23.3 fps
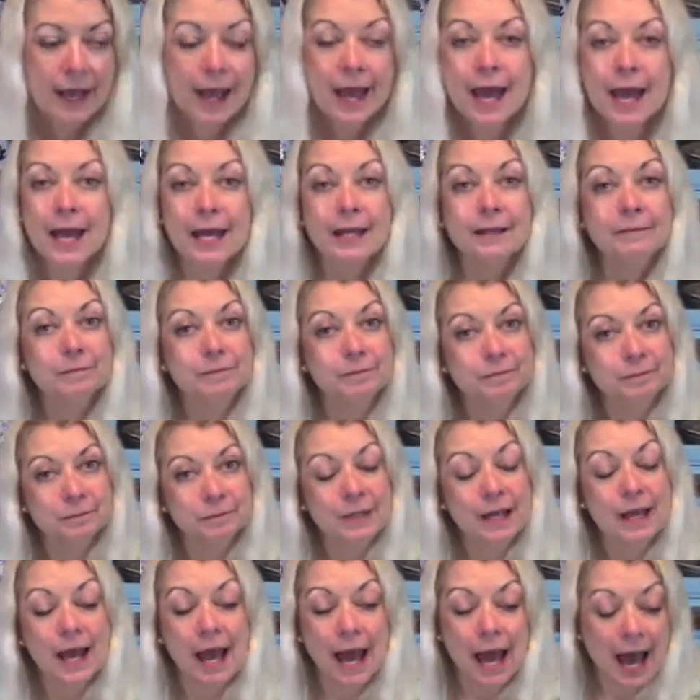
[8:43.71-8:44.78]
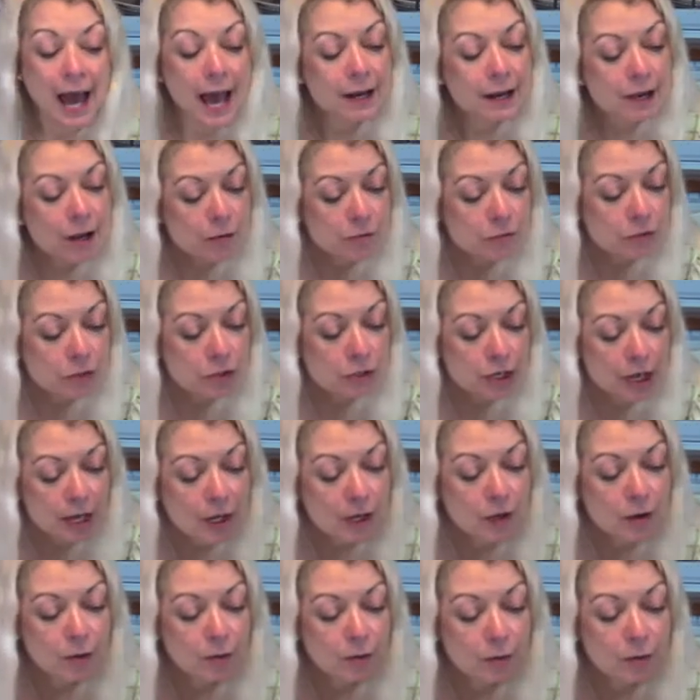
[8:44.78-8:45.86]
And I don't
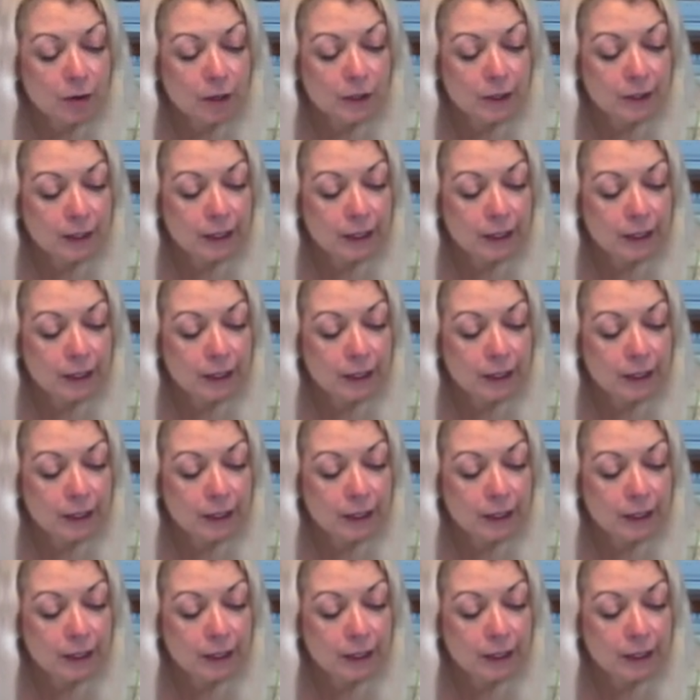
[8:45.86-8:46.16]
know,